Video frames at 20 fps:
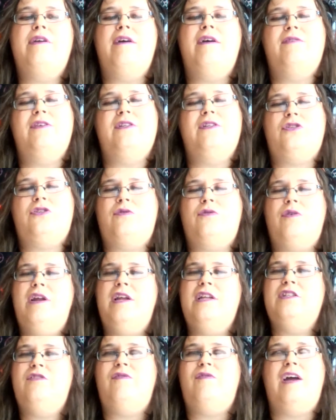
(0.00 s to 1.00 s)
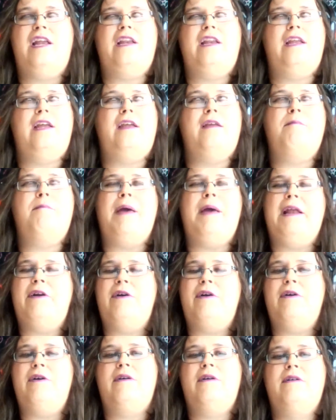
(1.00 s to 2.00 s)
You have historians finding
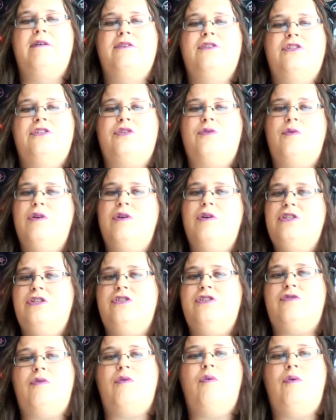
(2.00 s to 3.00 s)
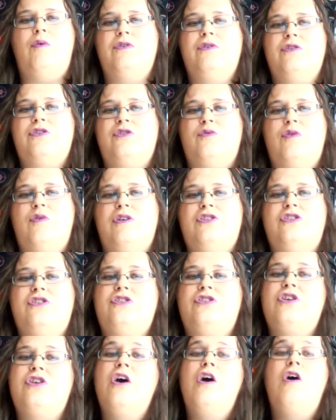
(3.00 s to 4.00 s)
better sources or older sources